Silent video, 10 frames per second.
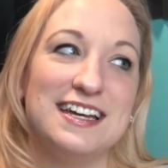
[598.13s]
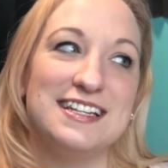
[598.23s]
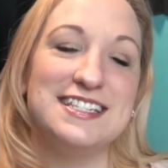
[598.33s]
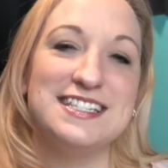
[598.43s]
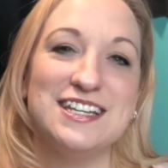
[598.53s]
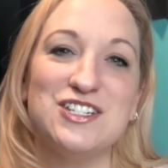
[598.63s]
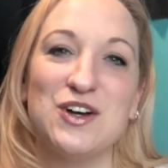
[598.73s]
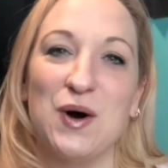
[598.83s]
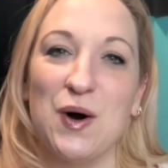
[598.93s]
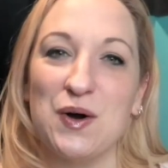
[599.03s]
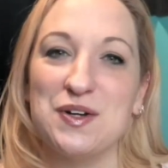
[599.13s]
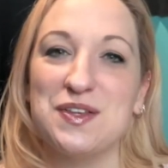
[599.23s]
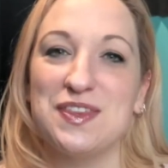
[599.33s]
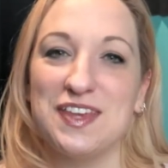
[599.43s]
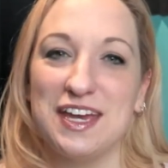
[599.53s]
such a hard
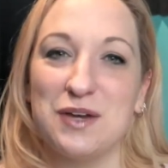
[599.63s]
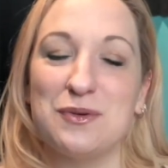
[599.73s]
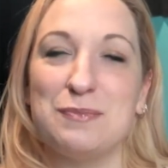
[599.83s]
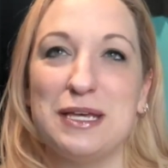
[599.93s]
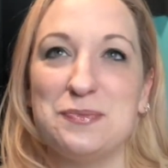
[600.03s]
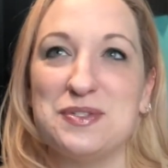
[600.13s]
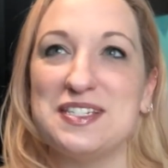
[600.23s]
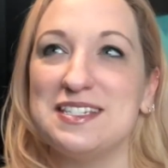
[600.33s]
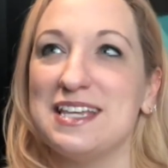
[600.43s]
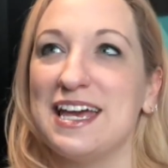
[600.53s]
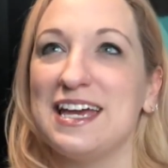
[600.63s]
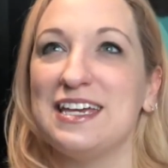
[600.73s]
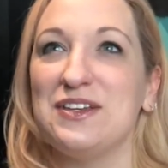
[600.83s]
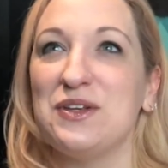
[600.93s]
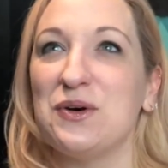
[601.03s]
thing when people say,
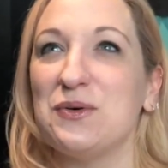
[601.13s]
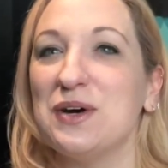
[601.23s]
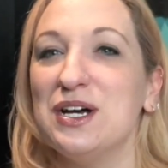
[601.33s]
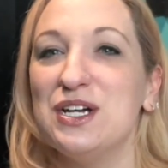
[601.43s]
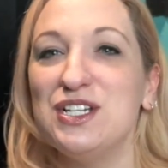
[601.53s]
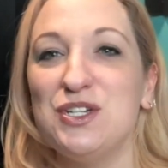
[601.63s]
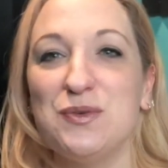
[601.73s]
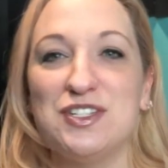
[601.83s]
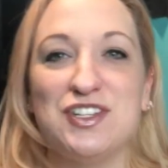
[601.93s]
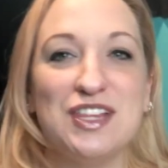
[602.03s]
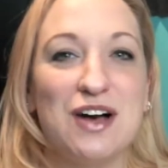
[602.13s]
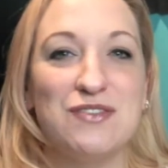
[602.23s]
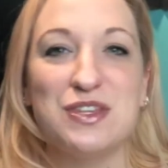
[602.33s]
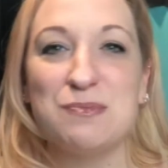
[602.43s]
you know, do what you love and the